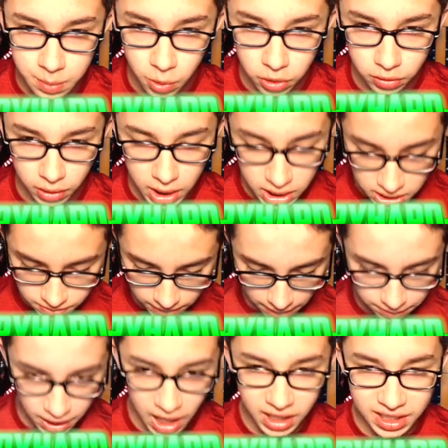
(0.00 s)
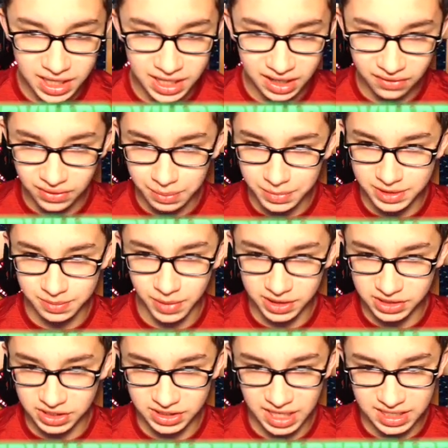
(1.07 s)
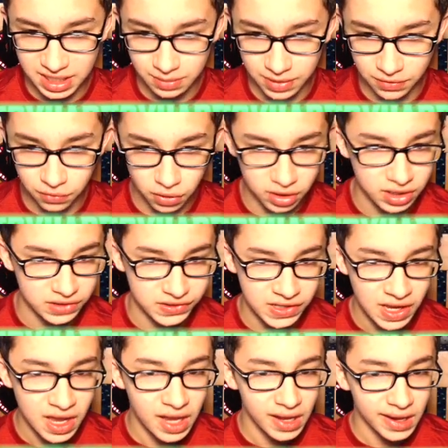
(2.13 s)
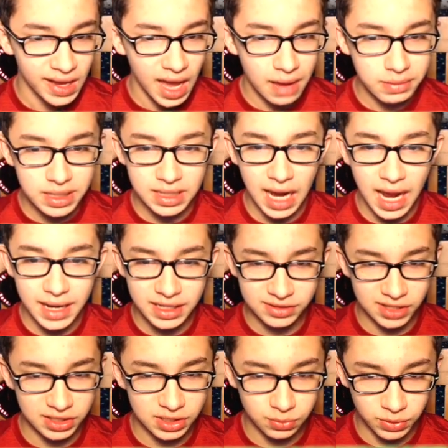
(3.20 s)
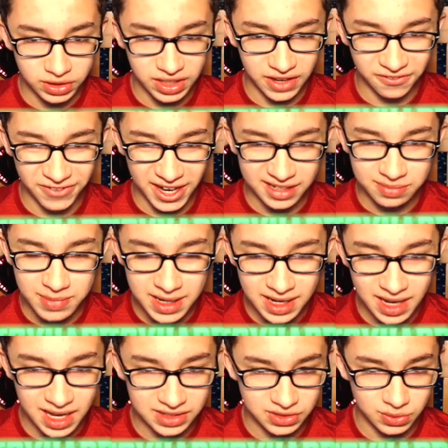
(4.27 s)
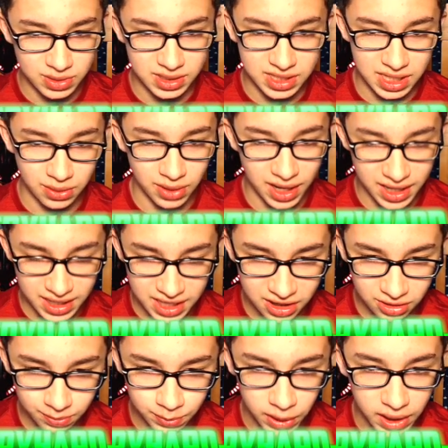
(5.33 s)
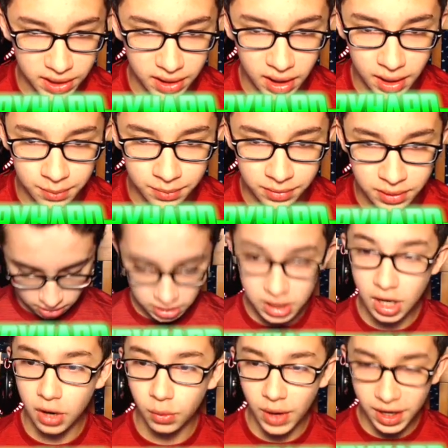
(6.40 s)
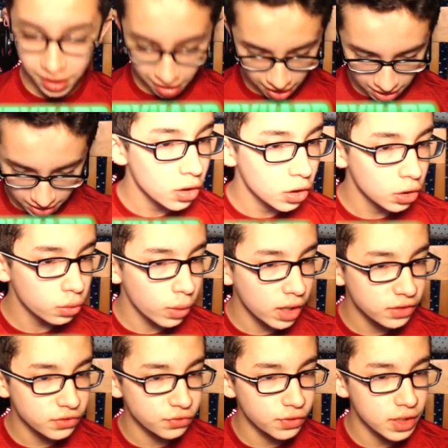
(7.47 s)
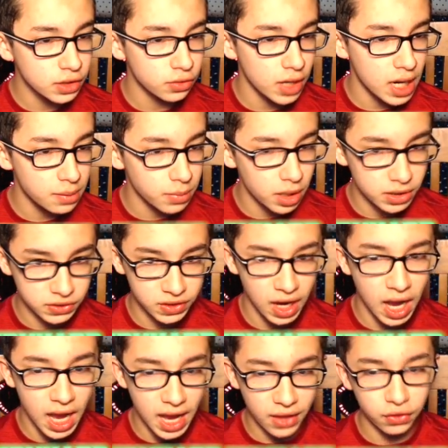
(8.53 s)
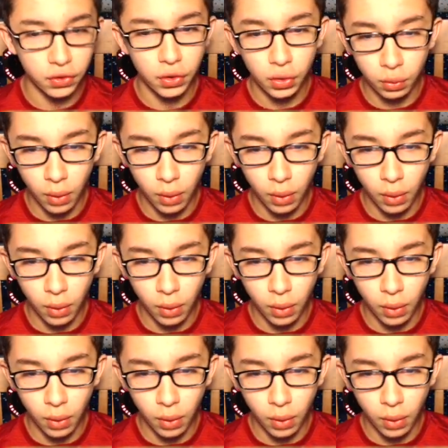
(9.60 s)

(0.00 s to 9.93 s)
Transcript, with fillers: more grannies, but I'm not gonna give them as much as I did before, because I mean it doesn't really affect me, as you can see right here, but you know, why not? Who wants free grandmas, guys? Who